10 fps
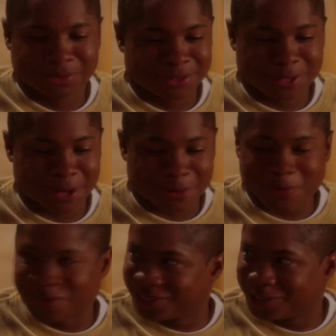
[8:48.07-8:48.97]
Clark,
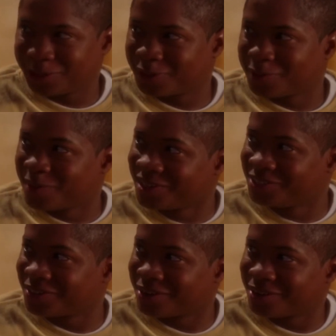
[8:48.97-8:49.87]
when did you and the money
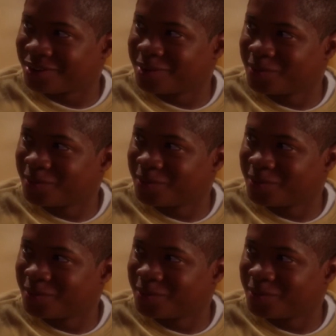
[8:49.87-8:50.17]
truck hook up?